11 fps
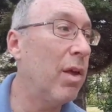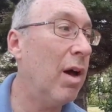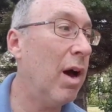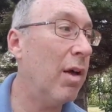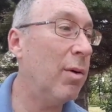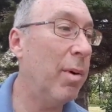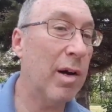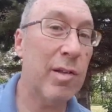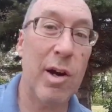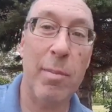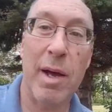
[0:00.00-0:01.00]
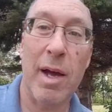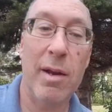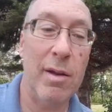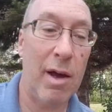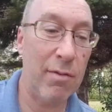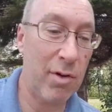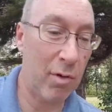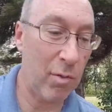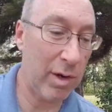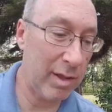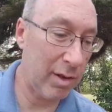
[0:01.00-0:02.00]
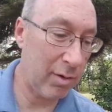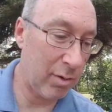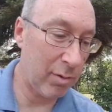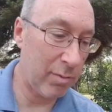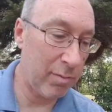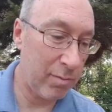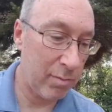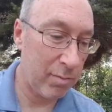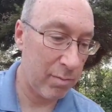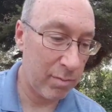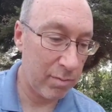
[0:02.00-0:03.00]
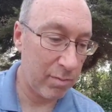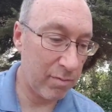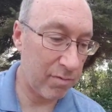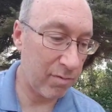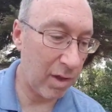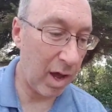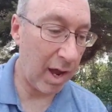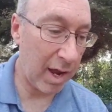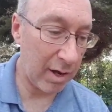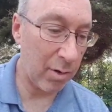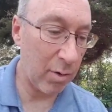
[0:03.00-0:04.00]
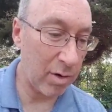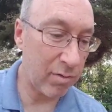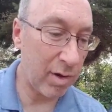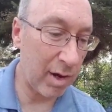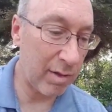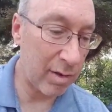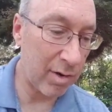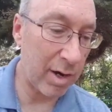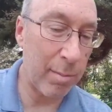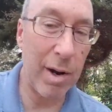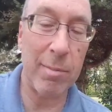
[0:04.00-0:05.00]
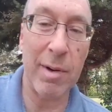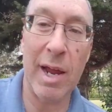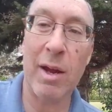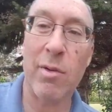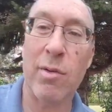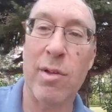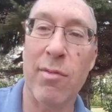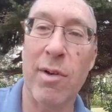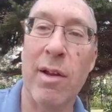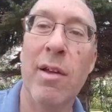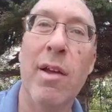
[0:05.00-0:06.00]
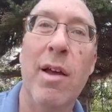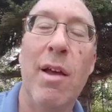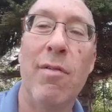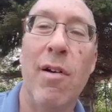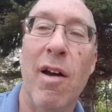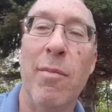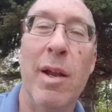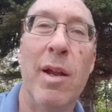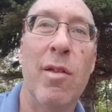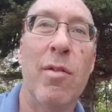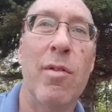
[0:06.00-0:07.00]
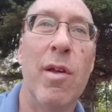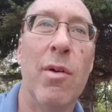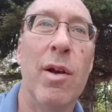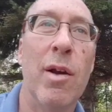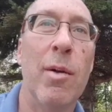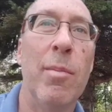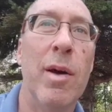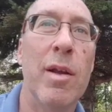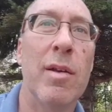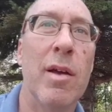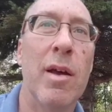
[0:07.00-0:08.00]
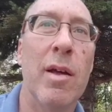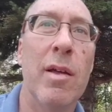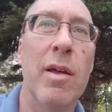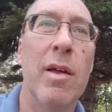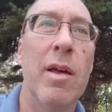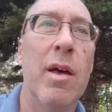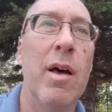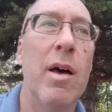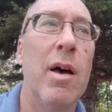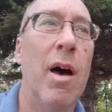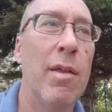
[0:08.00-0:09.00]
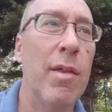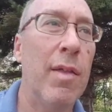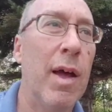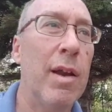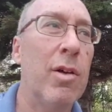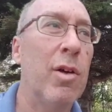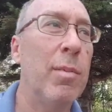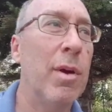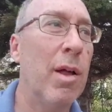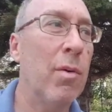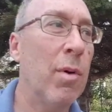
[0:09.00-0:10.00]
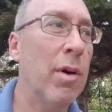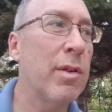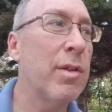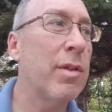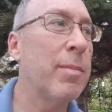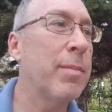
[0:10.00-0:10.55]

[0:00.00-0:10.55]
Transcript: The bugs aren't bad. I've got one little fly or horsefly that's trying to bite my ankles every 5 minutes out here, but other than that, it could be a lot worse.